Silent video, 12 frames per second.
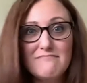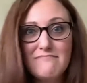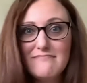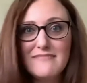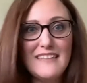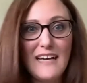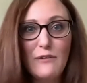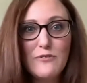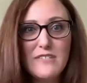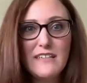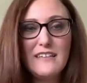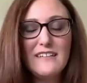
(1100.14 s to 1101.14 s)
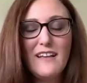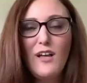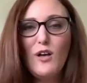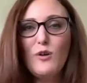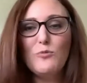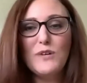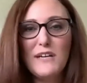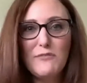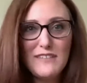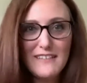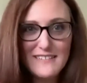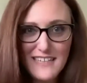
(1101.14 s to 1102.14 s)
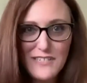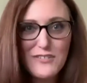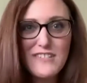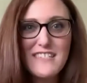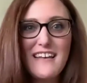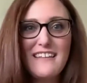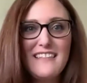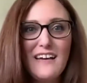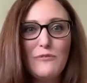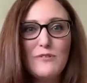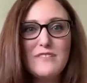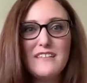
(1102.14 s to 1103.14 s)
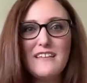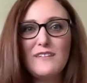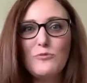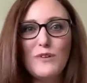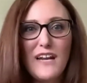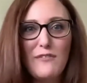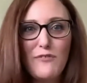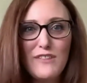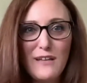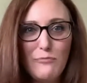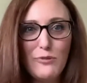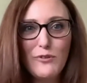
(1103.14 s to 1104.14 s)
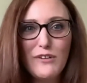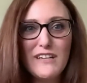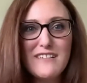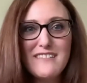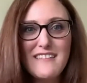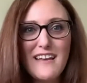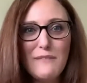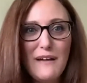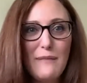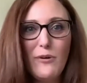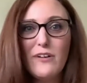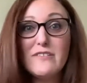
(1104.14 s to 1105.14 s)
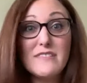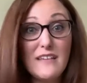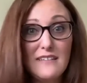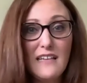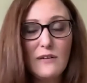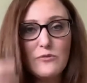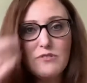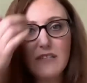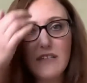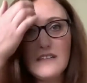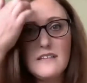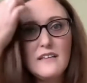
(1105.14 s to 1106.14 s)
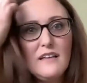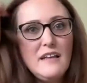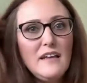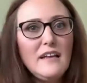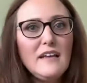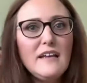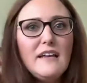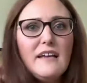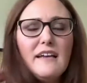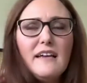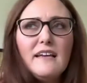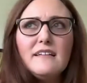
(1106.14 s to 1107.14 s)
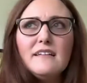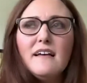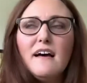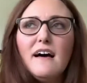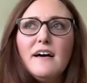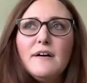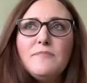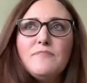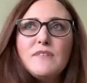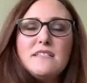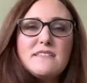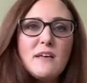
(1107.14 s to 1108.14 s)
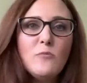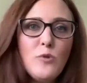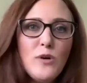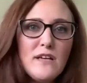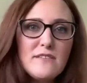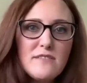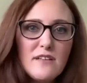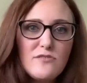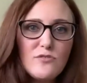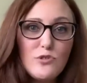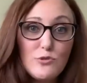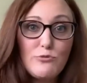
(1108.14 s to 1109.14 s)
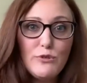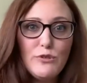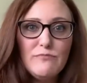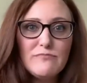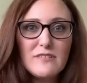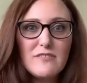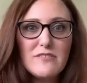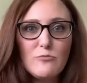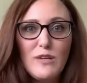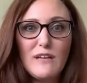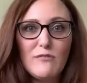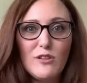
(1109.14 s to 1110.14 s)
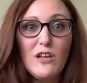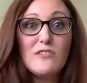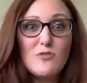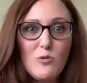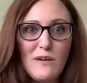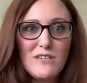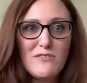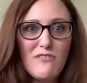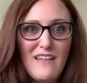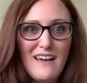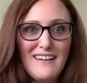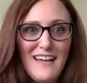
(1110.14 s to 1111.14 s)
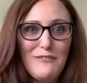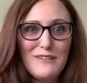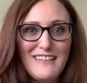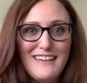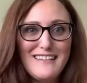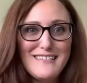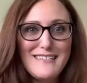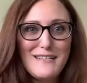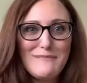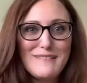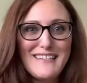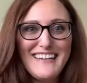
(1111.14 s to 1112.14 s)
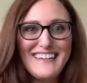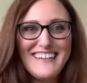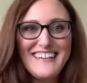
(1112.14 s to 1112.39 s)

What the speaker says: that was it. Whatever the teacher said, that was it. Whatever the employer said, my boss said, that was it. And in some ways it's true, because we have lost so much of that nowadays, it seems like.